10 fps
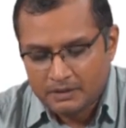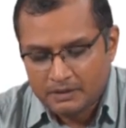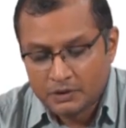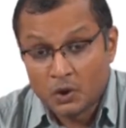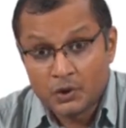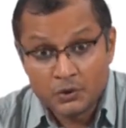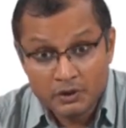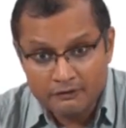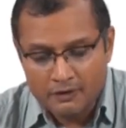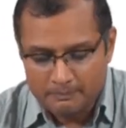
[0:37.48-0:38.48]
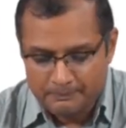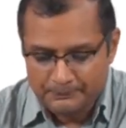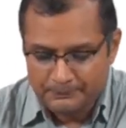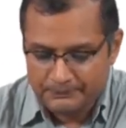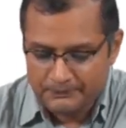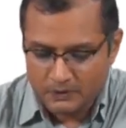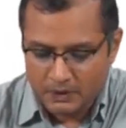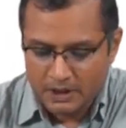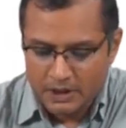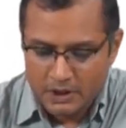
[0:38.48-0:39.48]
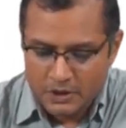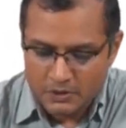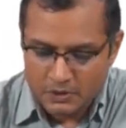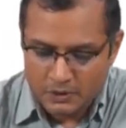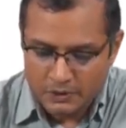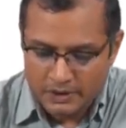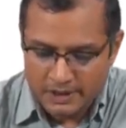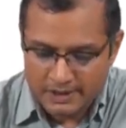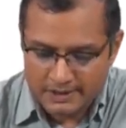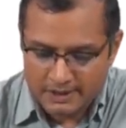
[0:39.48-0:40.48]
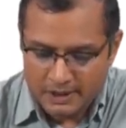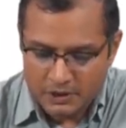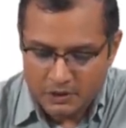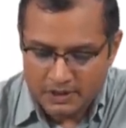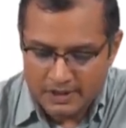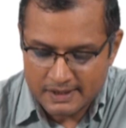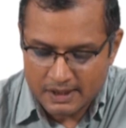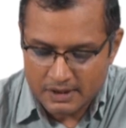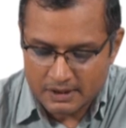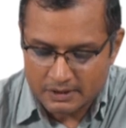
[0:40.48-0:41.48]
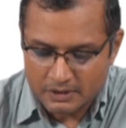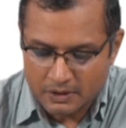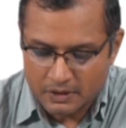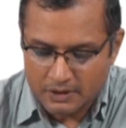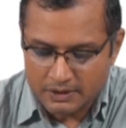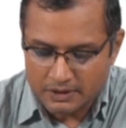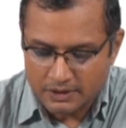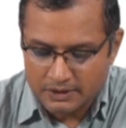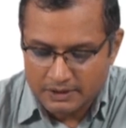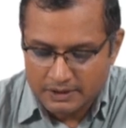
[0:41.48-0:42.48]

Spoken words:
non-uniform. Okay. So, let us continue the discussion on